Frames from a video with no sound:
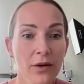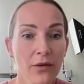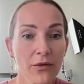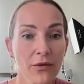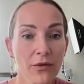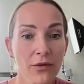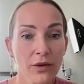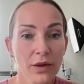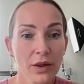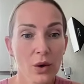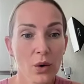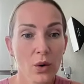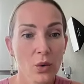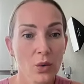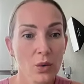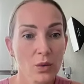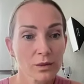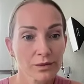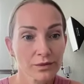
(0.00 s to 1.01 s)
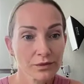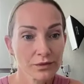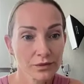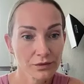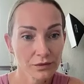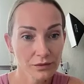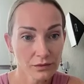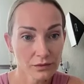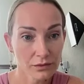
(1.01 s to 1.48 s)
flow.
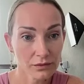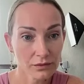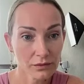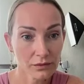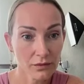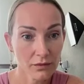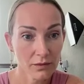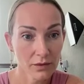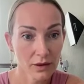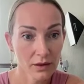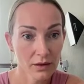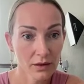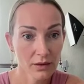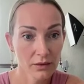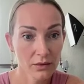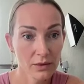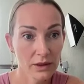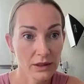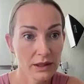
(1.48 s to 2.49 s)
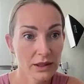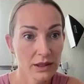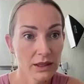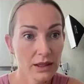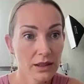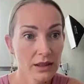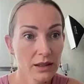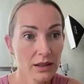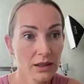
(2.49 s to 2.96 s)
1
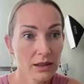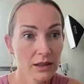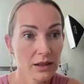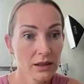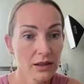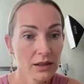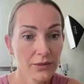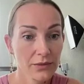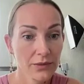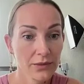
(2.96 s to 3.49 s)
second.